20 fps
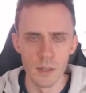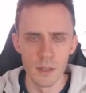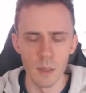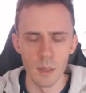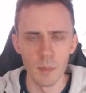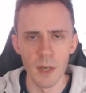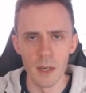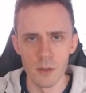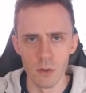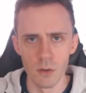
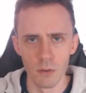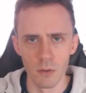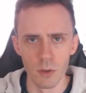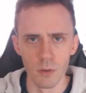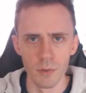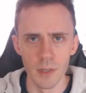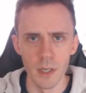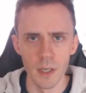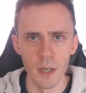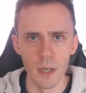guys,
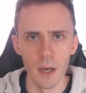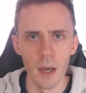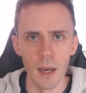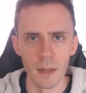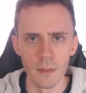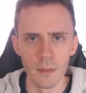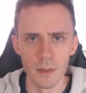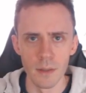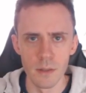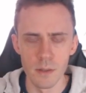Ovodoff here
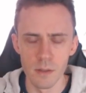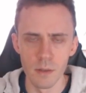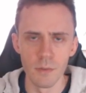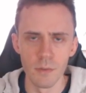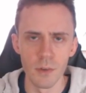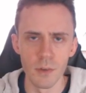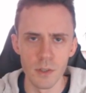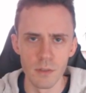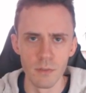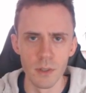and this is the
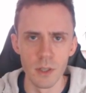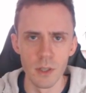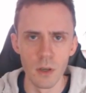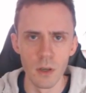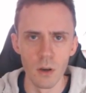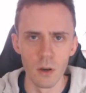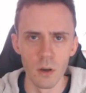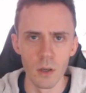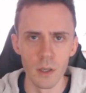first video